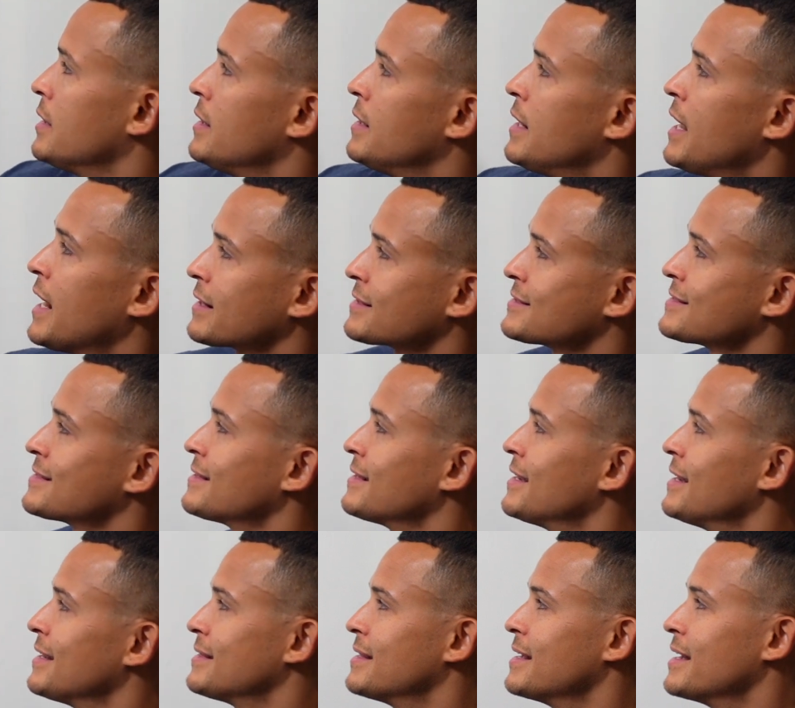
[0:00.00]
Next,
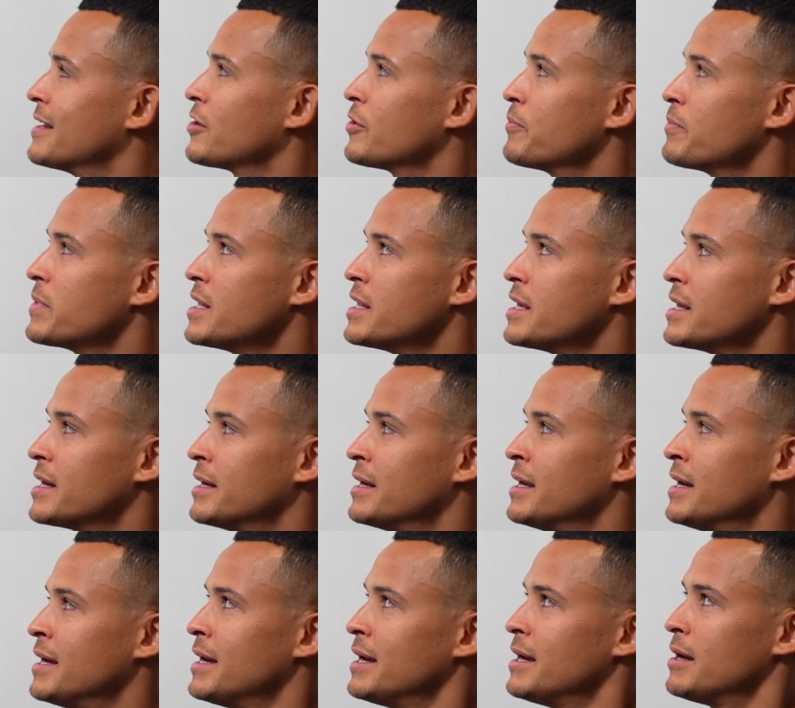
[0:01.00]
the
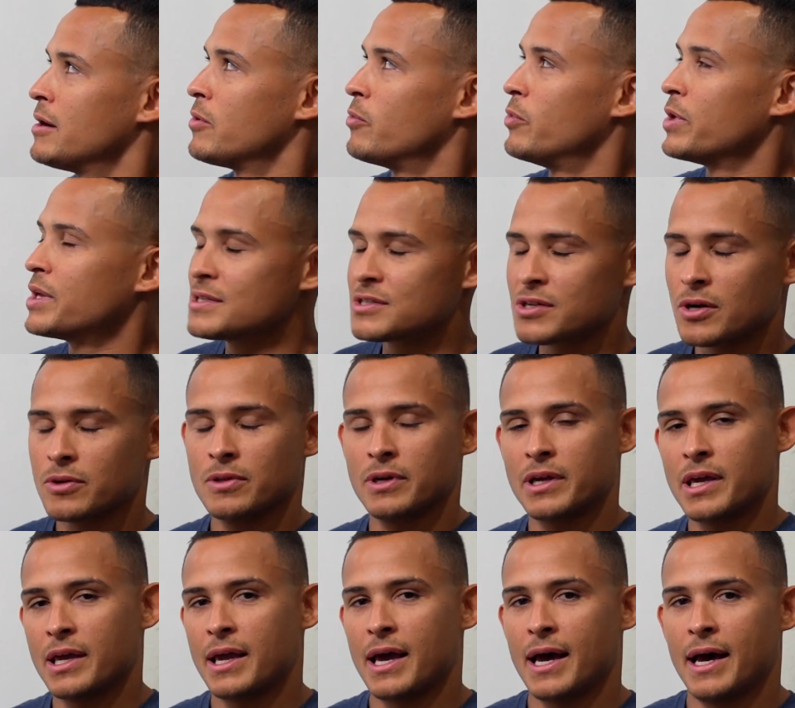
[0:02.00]
intermediate, we can start
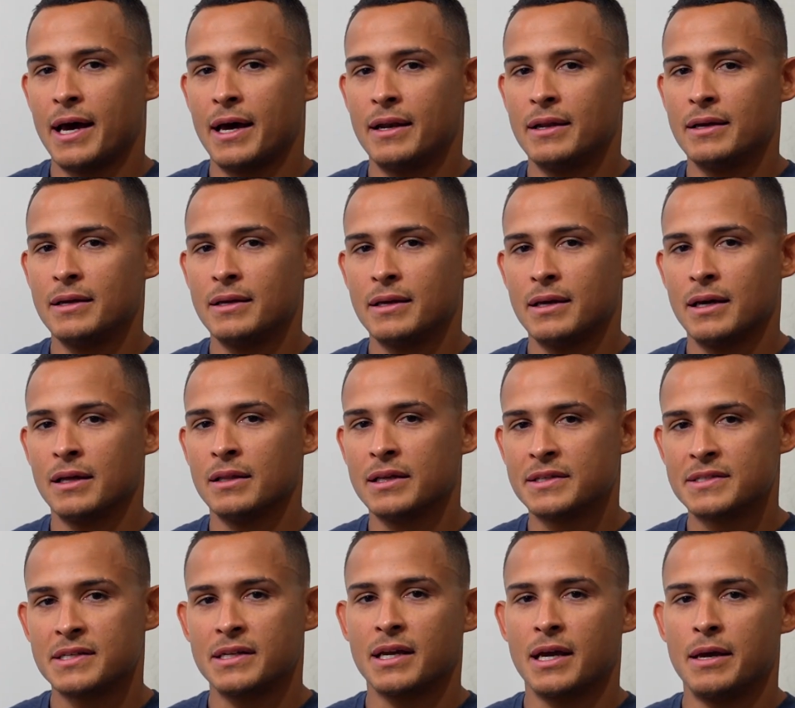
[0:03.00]
looking at
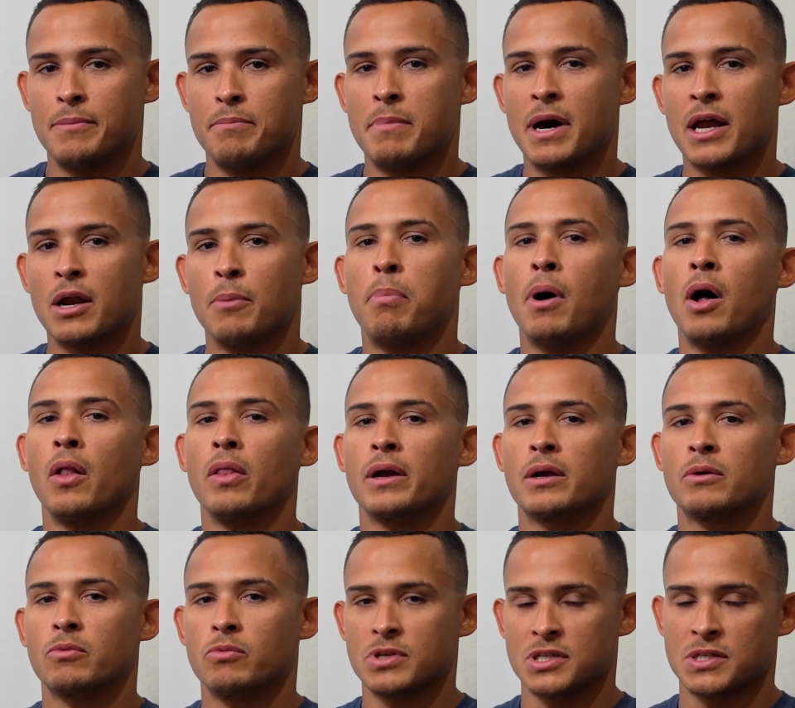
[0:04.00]
eliciting a metabolic
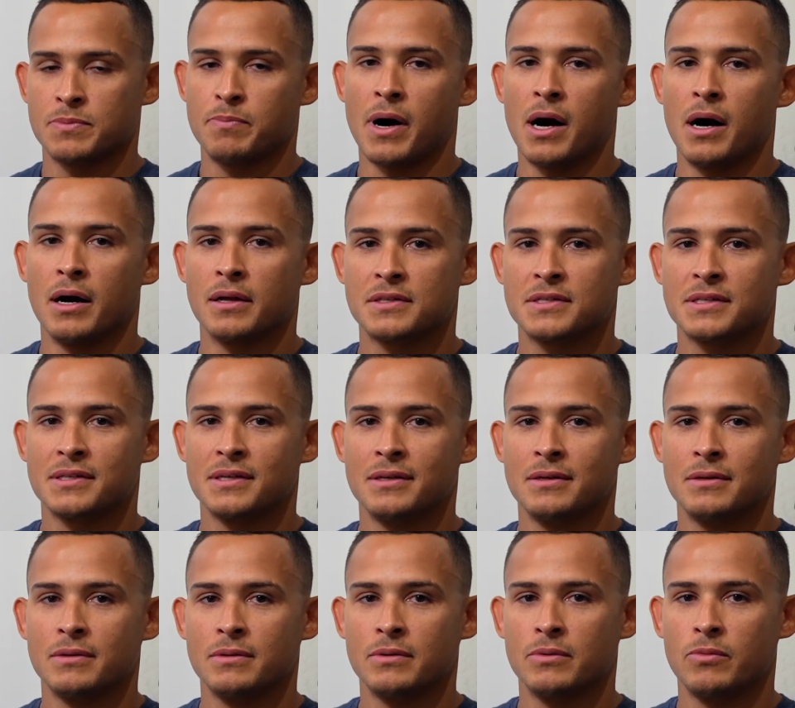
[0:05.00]
response
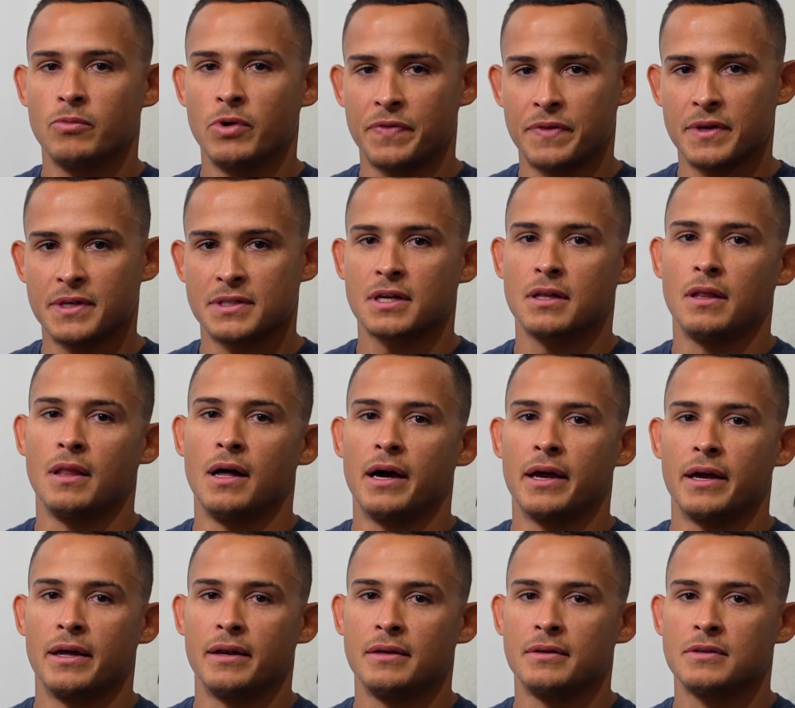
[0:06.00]
with this
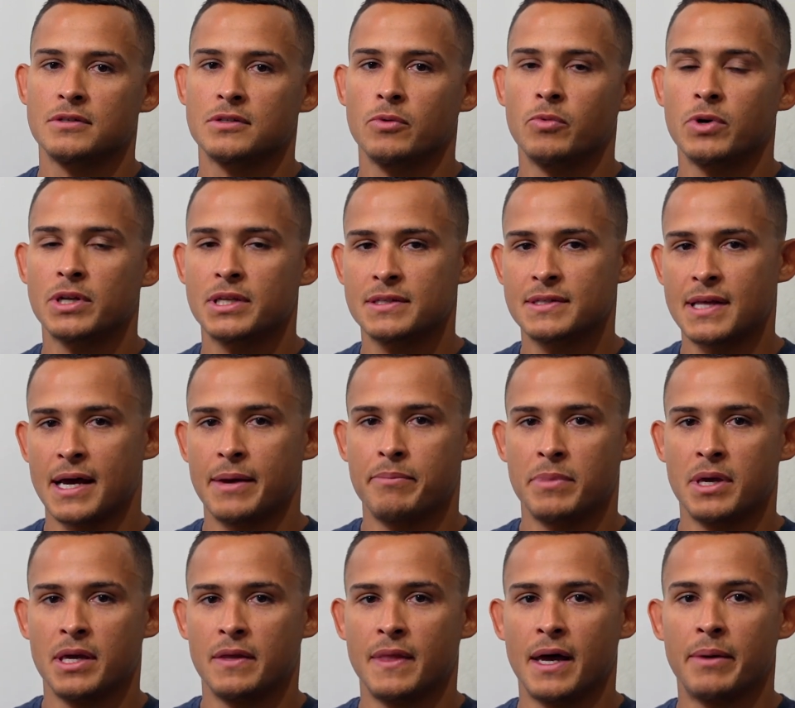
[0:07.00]
client. So what does that
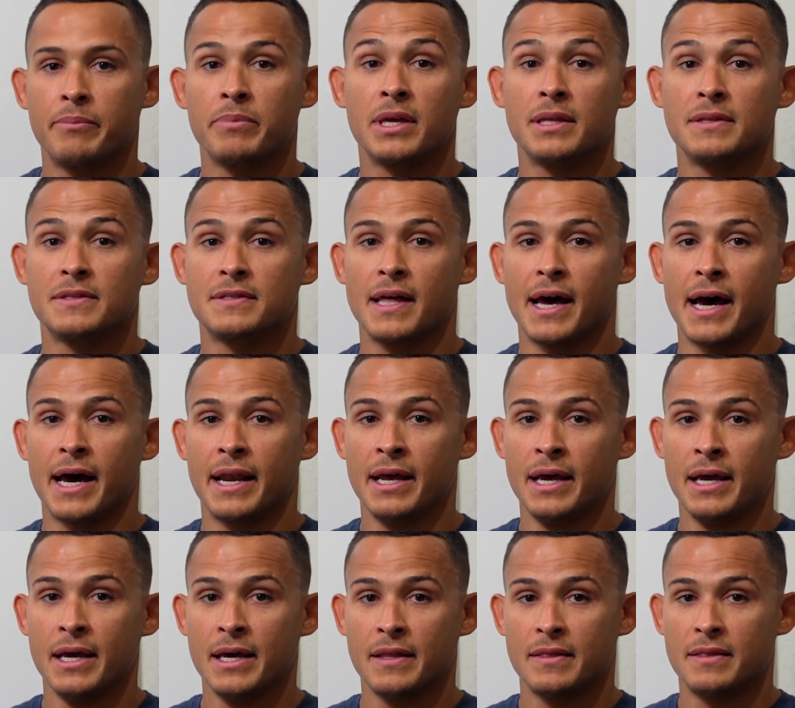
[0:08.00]
mean? That means that
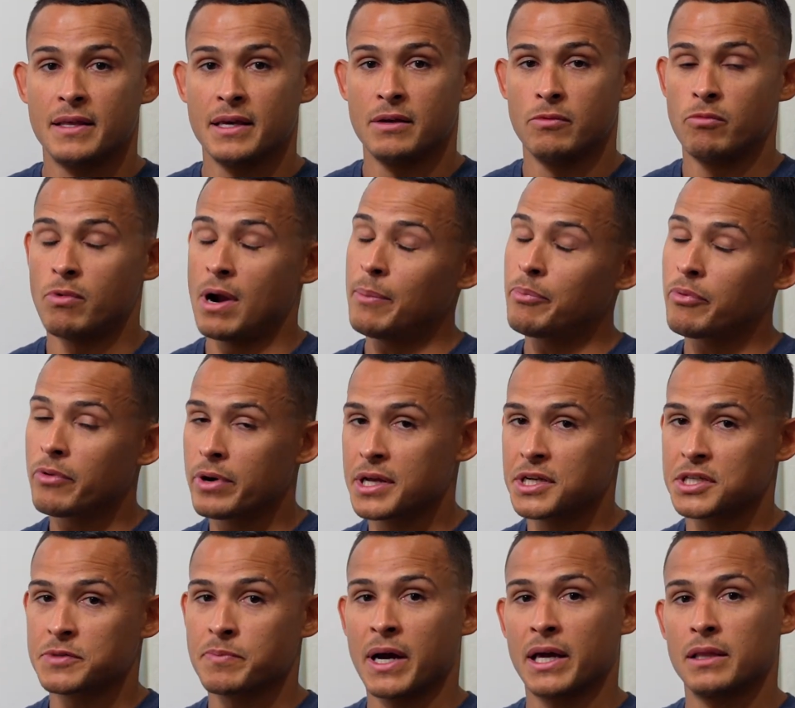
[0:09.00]
the rep
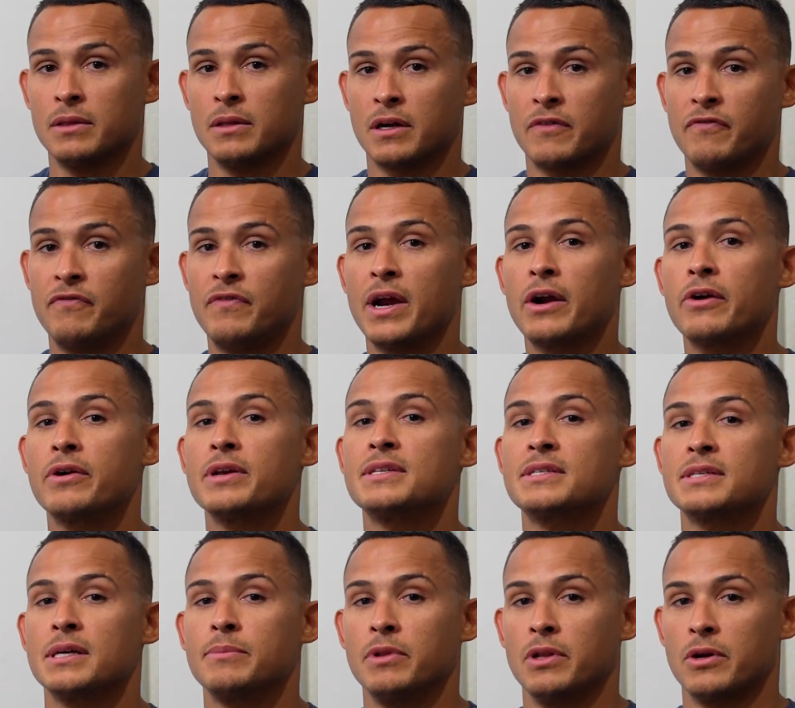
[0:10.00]
range might look very
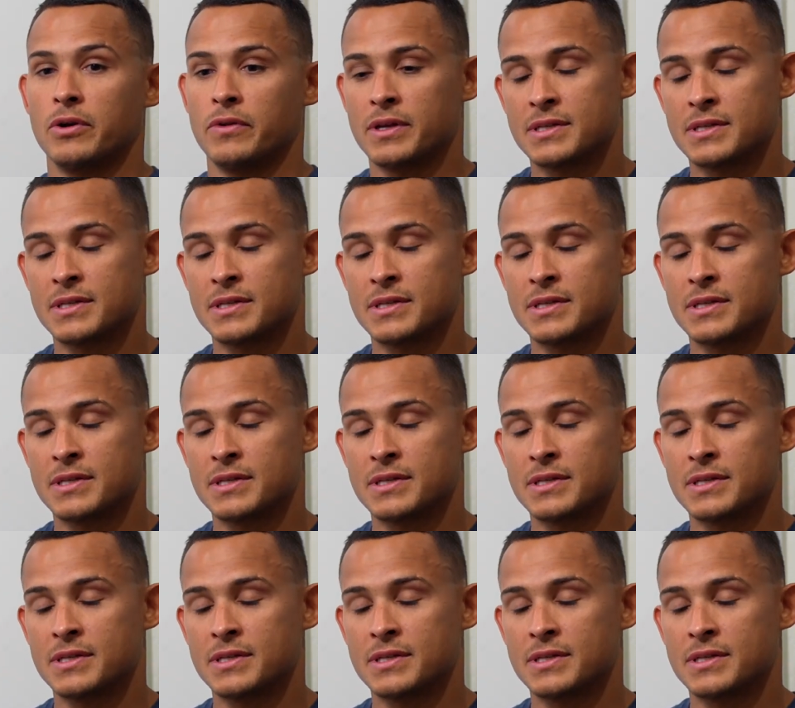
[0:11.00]
similar.